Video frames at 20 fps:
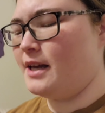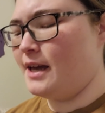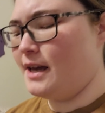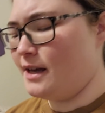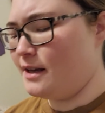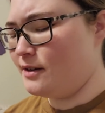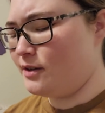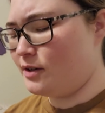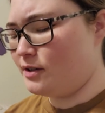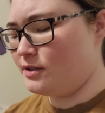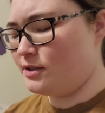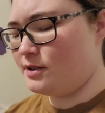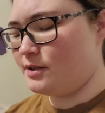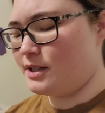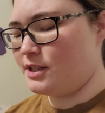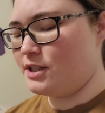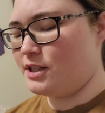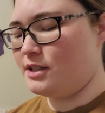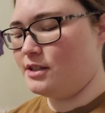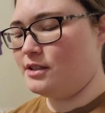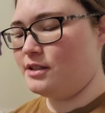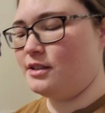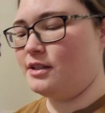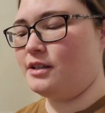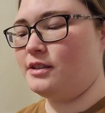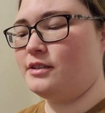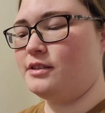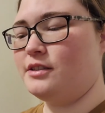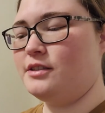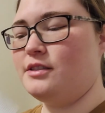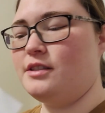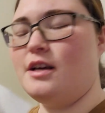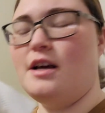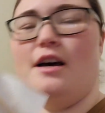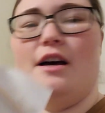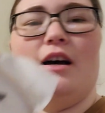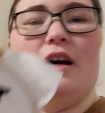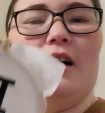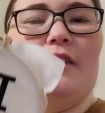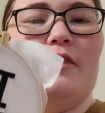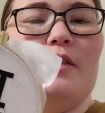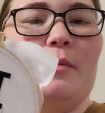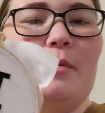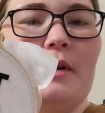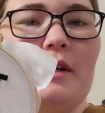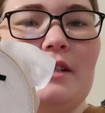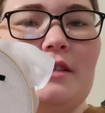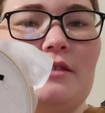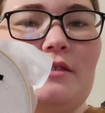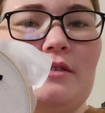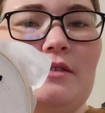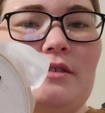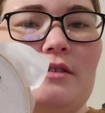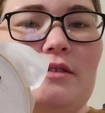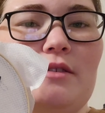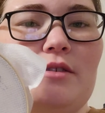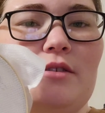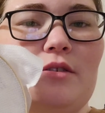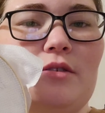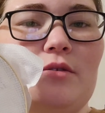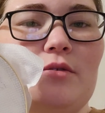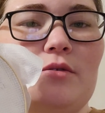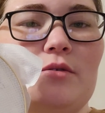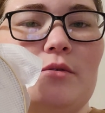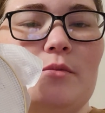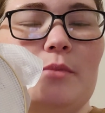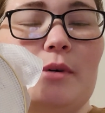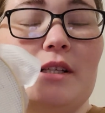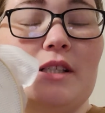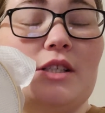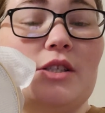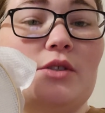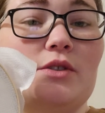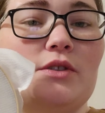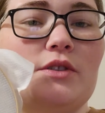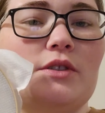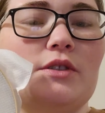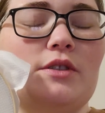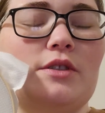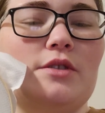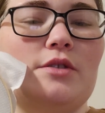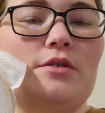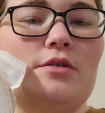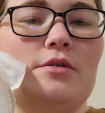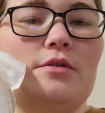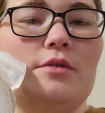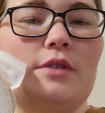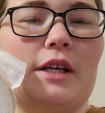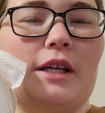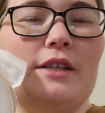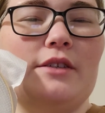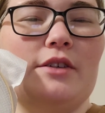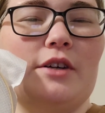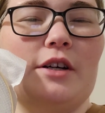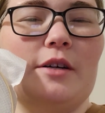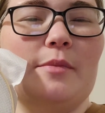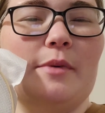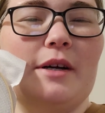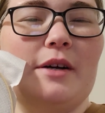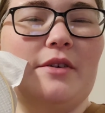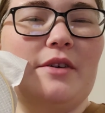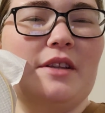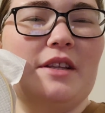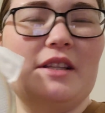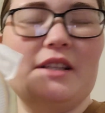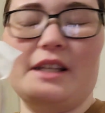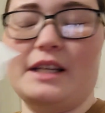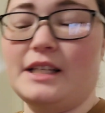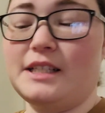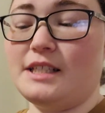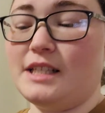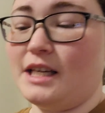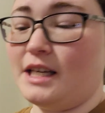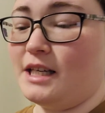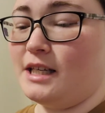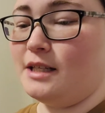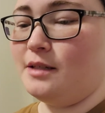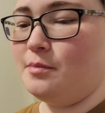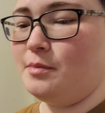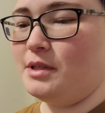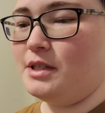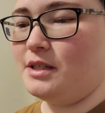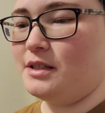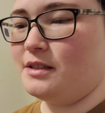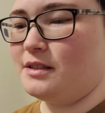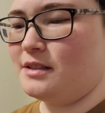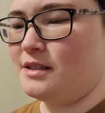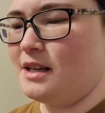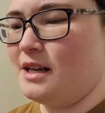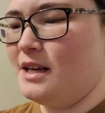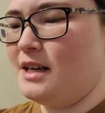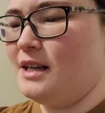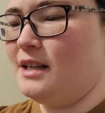And also I changed the colors of the pretzels to pretzel to like dark brown and then like a tan because